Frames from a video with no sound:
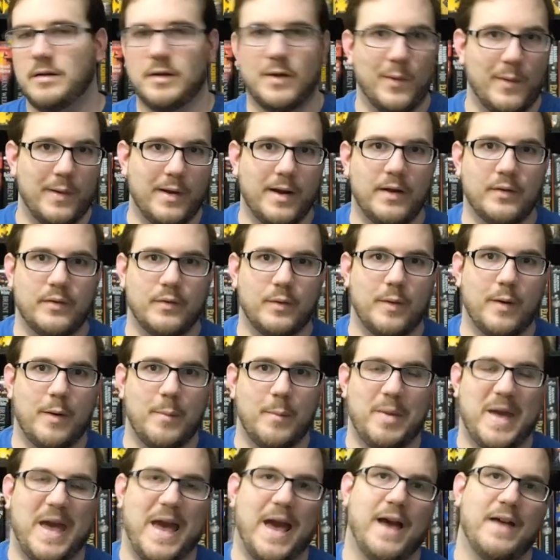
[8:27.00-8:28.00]
going on their
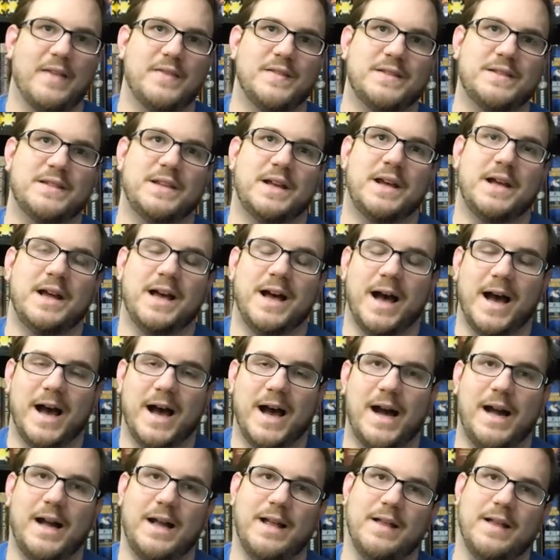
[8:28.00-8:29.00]
own paths.
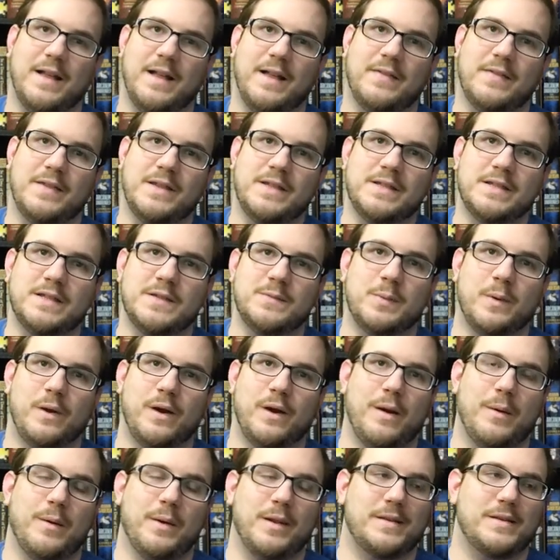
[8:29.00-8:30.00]
And this is
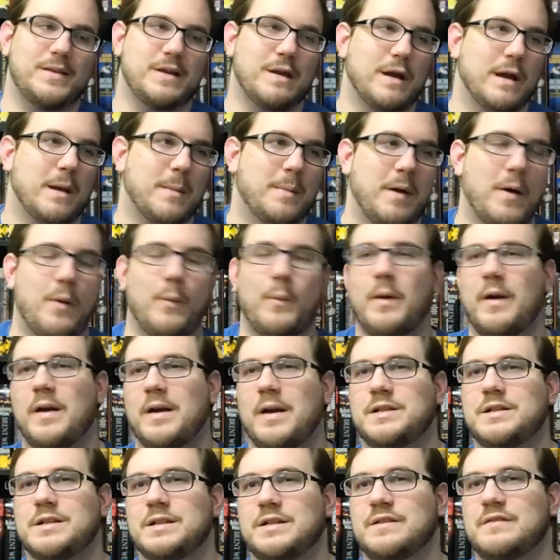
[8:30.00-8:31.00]
where I want to talk about where
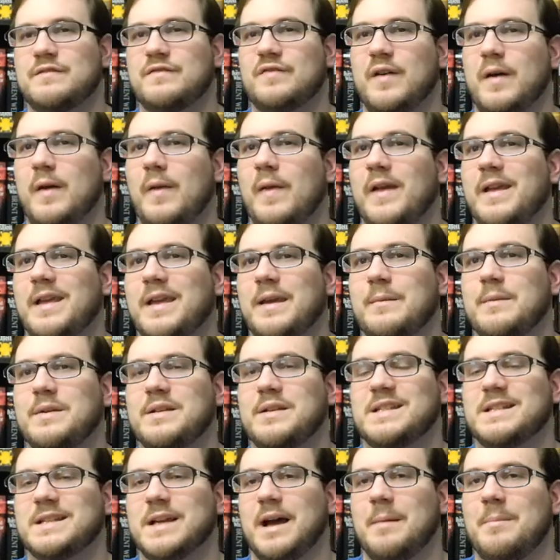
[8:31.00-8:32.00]
it just felt like it
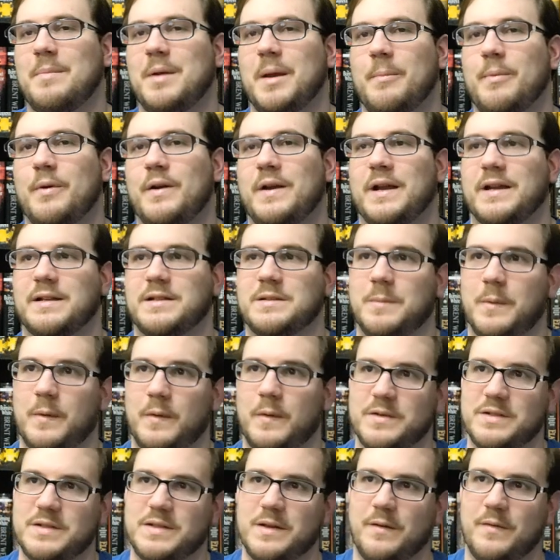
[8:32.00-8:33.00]
was a bit
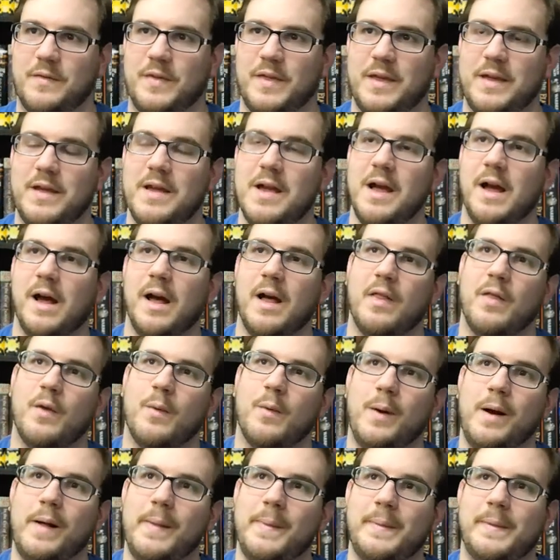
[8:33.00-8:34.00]
predictable. So the
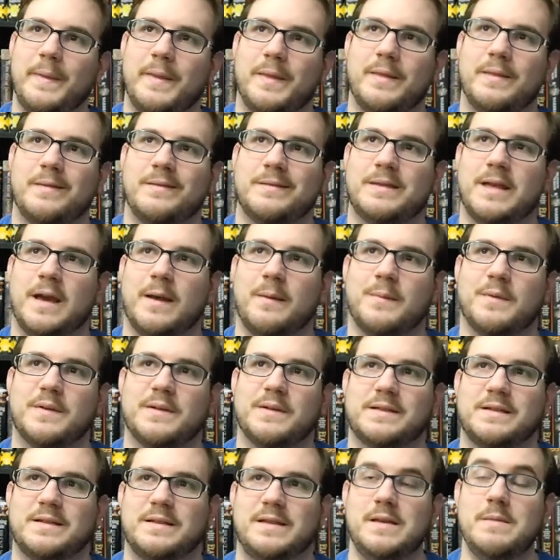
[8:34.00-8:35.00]
one that
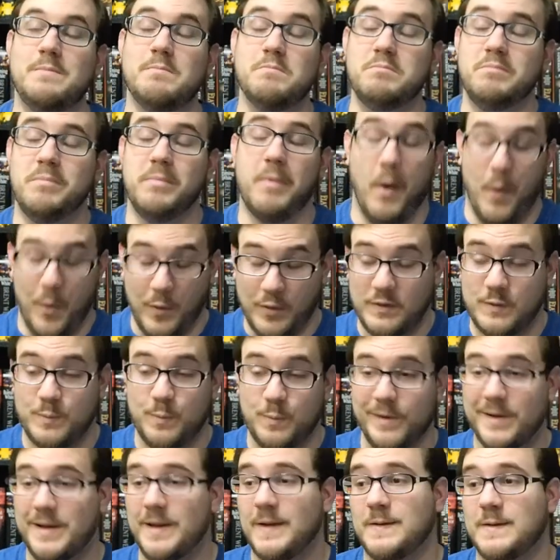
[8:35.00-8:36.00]
was the
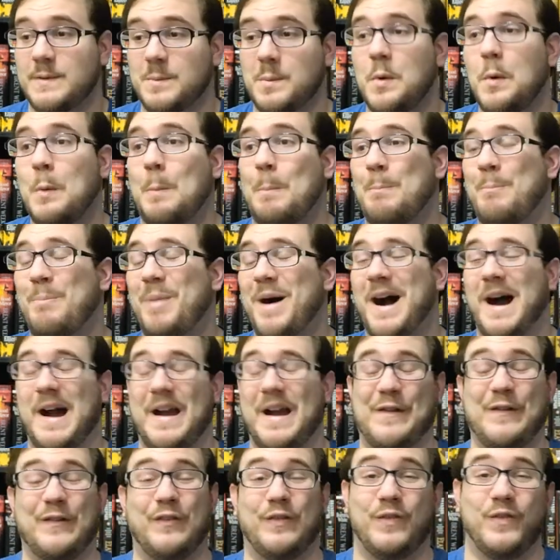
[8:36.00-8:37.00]
most predictable
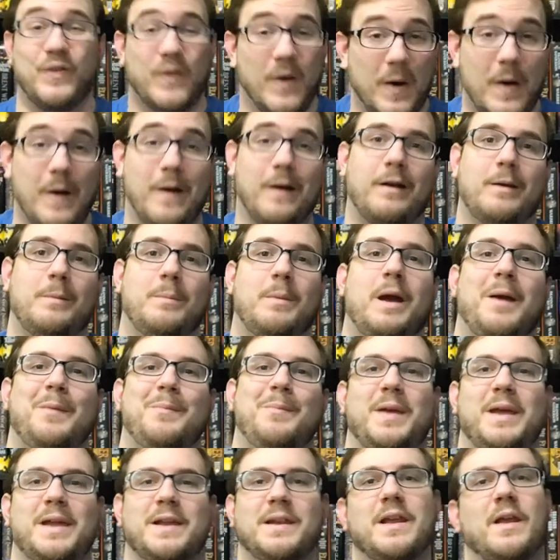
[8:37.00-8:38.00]
by far, in my
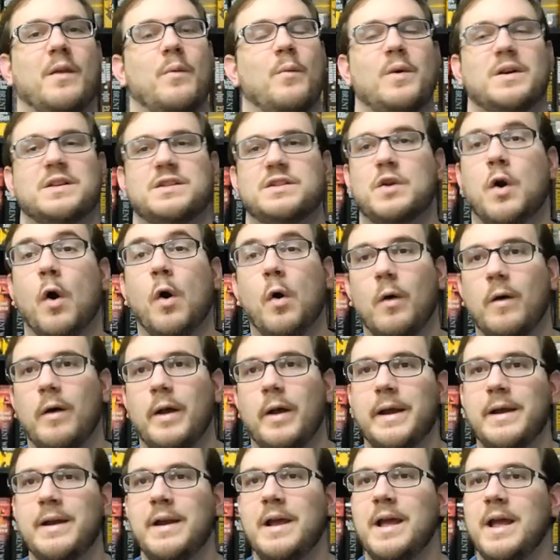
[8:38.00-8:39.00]
opinion, was
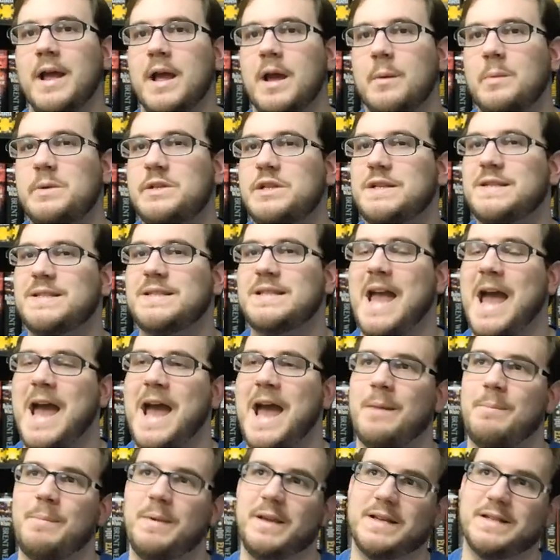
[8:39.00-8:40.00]
Corin, which is
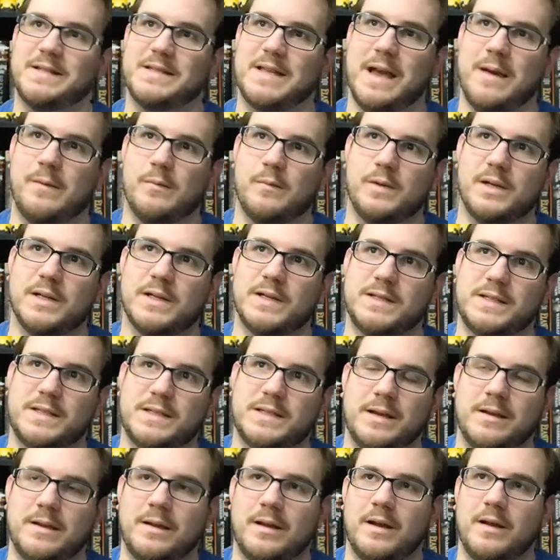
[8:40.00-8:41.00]
sad because that
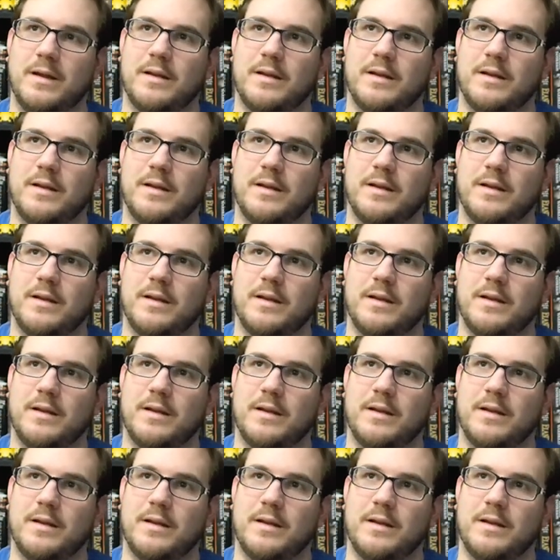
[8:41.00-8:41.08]
was